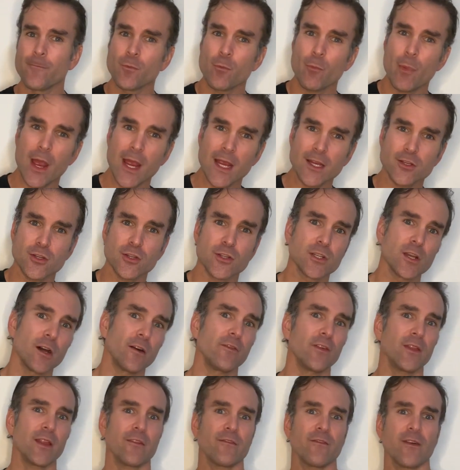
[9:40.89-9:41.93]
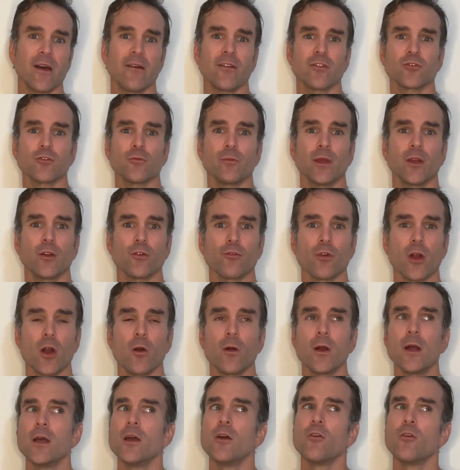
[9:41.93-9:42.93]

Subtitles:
Pace yourself on that 500 meter row.